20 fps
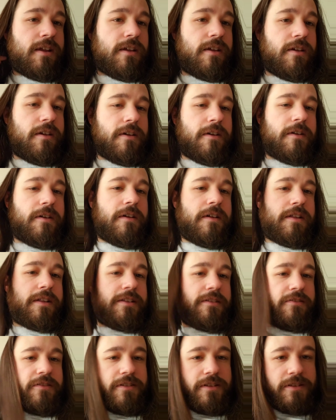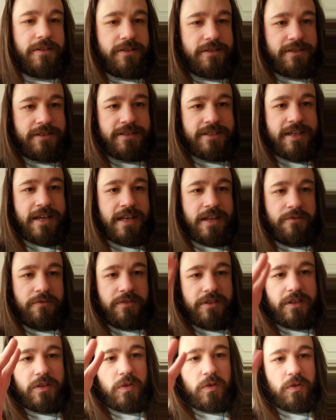uh, there's kind of a
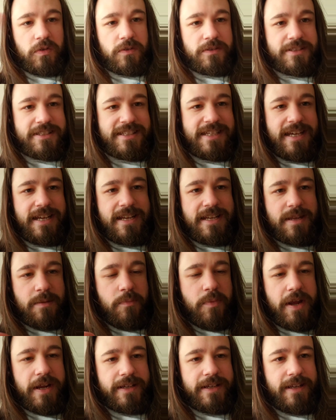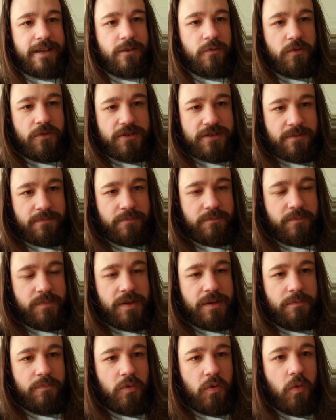little scene depicted with some
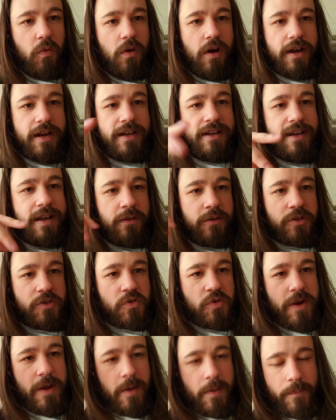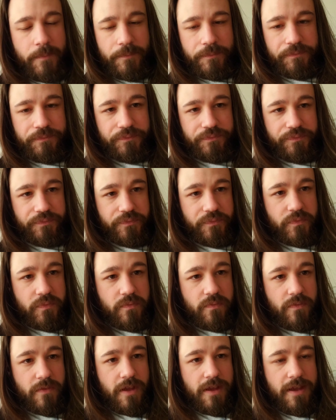people walking down a trail,
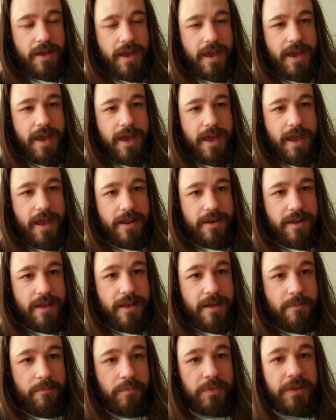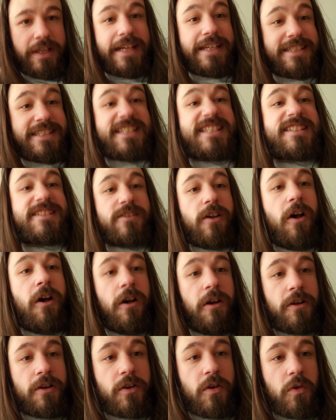and it plays this
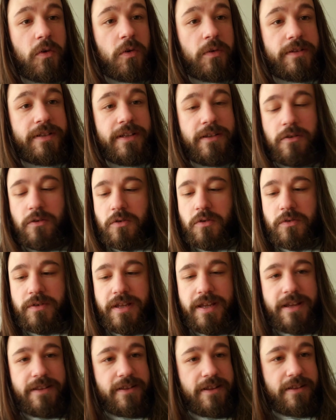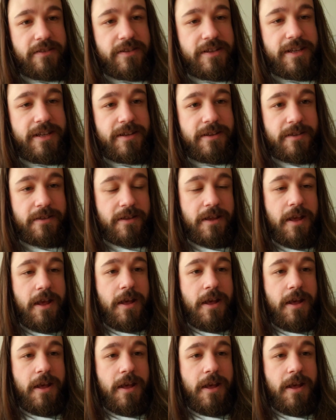song "Kokodi Kokode," the